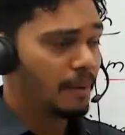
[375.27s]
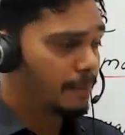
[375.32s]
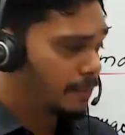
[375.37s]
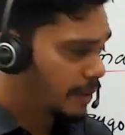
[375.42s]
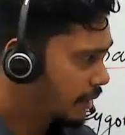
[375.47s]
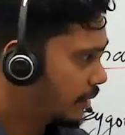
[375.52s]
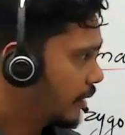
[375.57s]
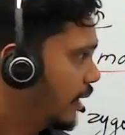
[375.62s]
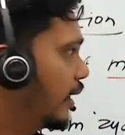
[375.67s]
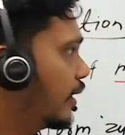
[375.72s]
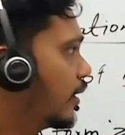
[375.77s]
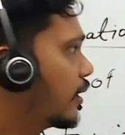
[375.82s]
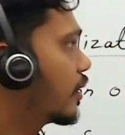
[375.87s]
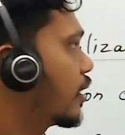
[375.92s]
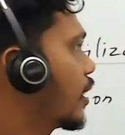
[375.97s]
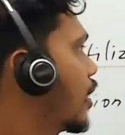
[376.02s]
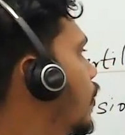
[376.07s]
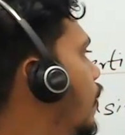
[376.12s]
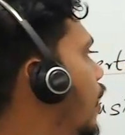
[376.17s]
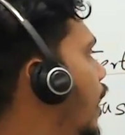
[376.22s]
But right
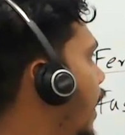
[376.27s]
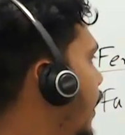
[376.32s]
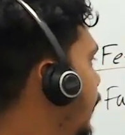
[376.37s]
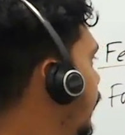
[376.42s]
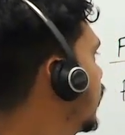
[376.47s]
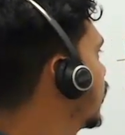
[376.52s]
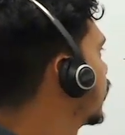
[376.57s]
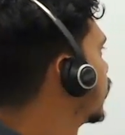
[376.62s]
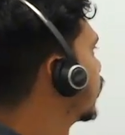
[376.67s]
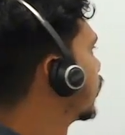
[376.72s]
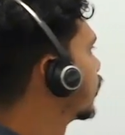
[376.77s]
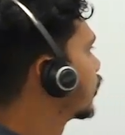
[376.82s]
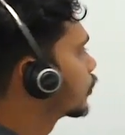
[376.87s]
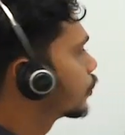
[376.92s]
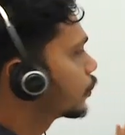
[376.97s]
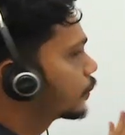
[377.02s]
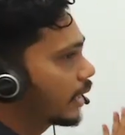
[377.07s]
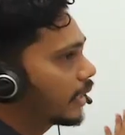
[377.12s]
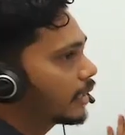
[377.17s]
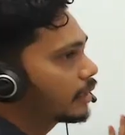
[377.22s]
now, I'm here
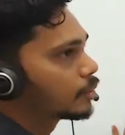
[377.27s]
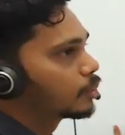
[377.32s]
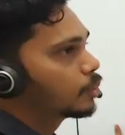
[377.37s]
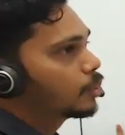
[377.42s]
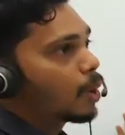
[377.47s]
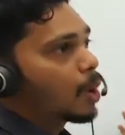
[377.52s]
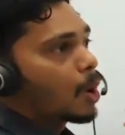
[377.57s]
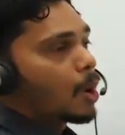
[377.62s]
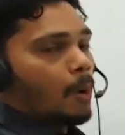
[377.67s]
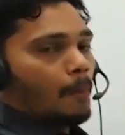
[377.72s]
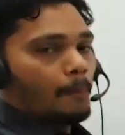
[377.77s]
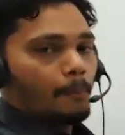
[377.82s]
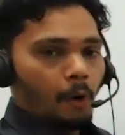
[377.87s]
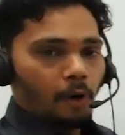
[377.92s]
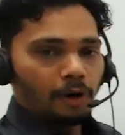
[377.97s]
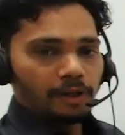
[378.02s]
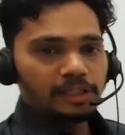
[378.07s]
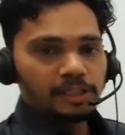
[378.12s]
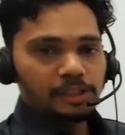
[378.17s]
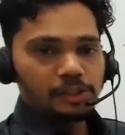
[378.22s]
to tell you
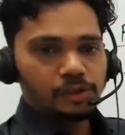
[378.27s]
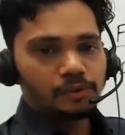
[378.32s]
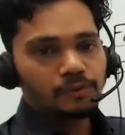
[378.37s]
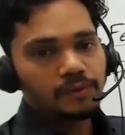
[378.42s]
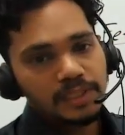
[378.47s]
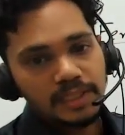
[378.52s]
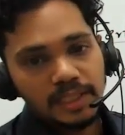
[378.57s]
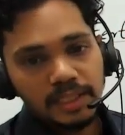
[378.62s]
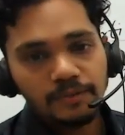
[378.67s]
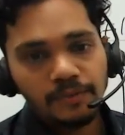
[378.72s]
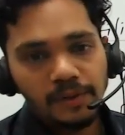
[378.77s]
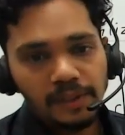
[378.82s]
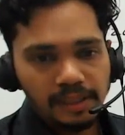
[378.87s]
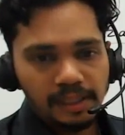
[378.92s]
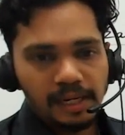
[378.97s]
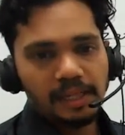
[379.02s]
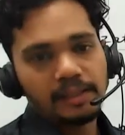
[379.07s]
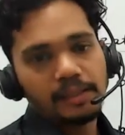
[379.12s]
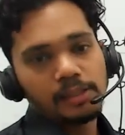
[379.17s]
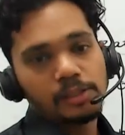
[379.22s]
pollination versus
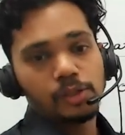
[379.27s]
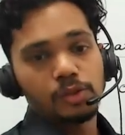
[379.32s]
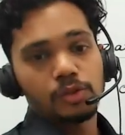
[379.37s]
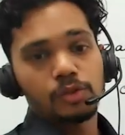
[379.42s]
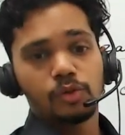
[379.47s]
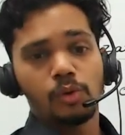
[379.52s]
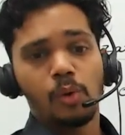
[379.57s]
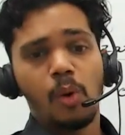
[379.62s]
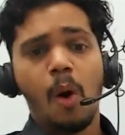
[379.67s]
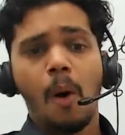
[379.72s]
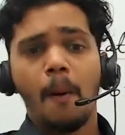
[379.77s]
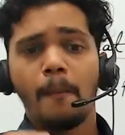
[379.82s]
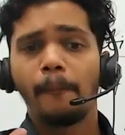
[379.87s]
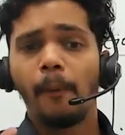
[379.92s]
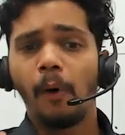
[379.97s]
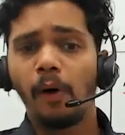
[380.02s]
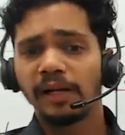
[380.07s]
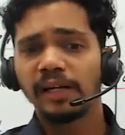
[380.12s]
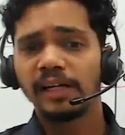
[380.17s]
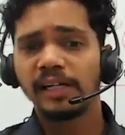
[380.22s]
fertilization. So
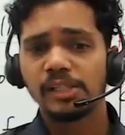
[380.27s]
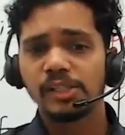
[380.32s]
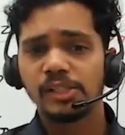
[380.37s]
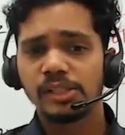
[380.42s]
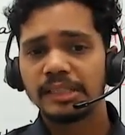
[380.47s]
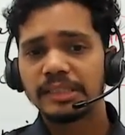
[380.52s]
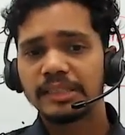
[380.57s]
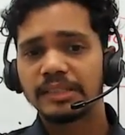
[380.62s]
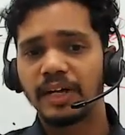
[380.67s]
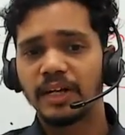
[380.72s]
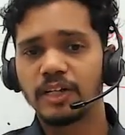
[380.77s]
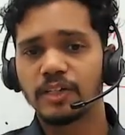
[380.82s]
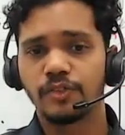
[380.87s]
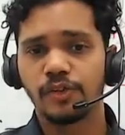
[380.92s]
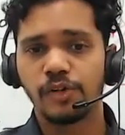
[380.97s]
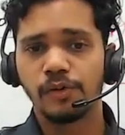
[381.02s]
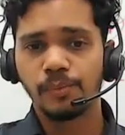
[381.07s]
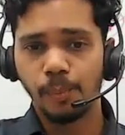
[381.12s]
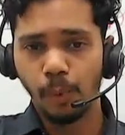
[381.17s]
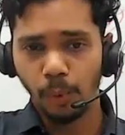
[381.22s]
pollination is
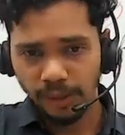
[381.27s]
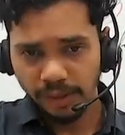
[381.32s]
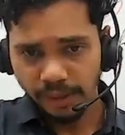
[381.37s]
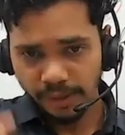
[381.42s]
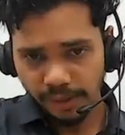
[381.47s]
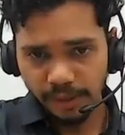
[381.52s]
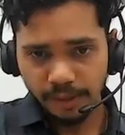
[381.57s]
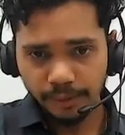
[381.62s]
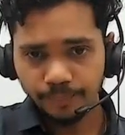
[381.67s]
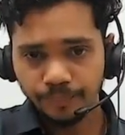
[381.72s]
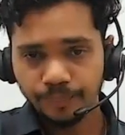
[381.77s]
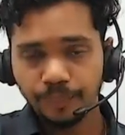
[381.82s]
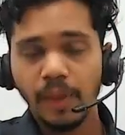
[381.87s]
transfer of pollen grain.